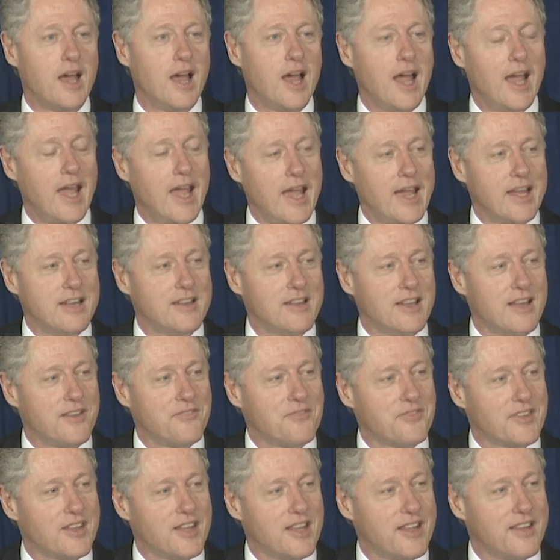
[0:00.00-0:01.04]
And
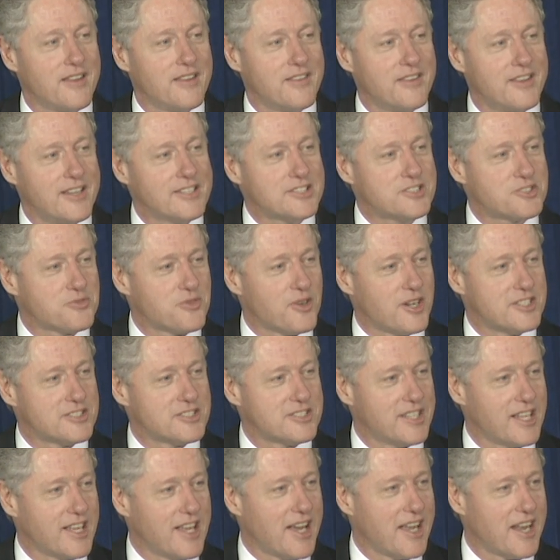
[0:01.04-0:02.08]
this was
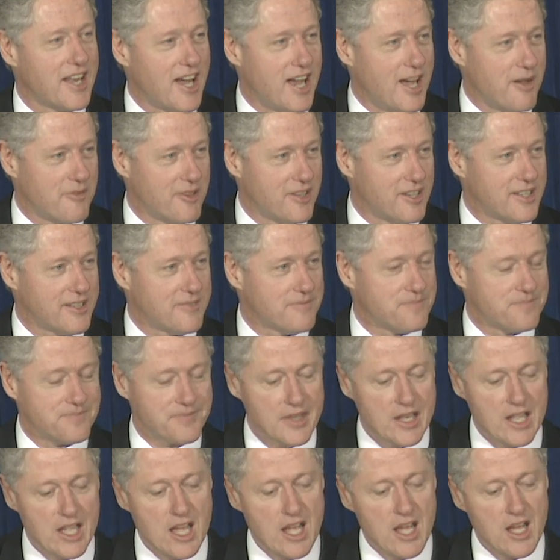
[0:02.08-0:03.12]
the anomaly.
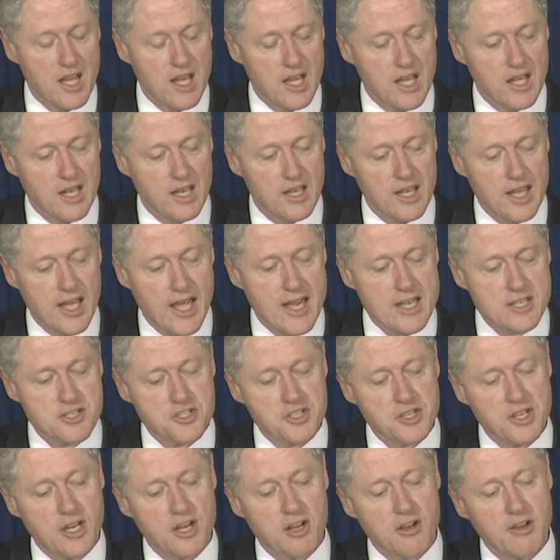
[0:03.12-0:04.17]
Last
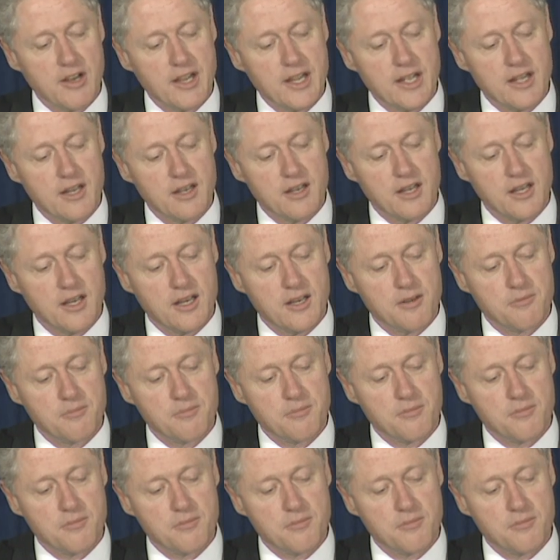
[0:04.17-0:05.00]
year in